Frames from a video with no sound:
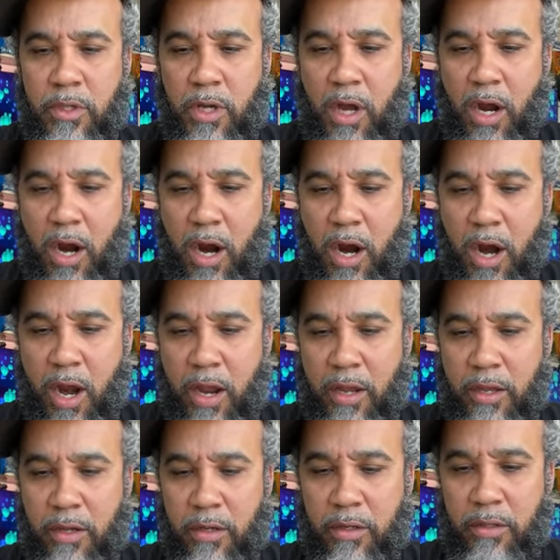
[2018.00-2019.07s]
All right.
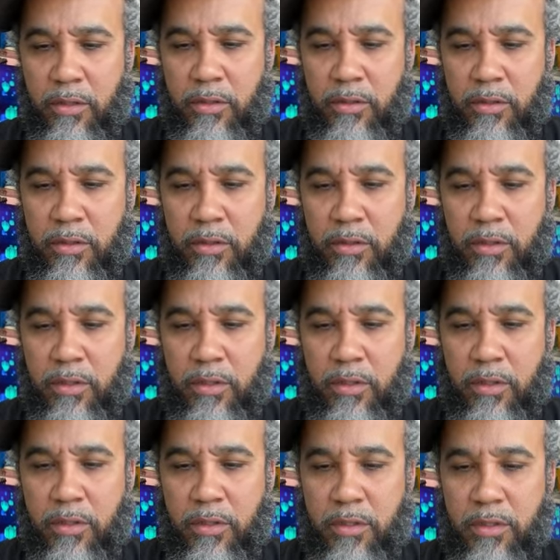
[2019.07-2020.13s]

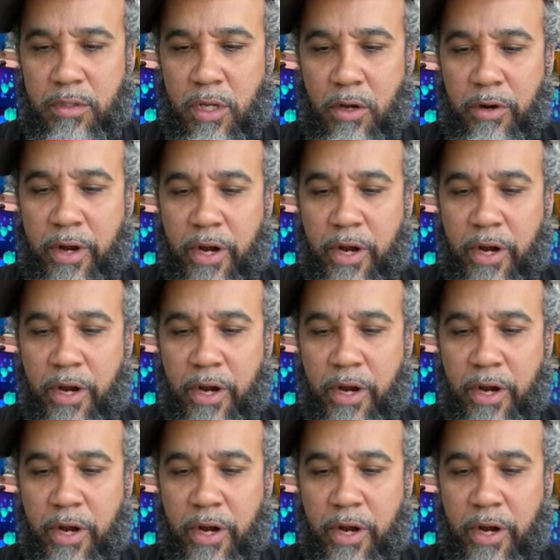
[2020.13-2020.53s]
So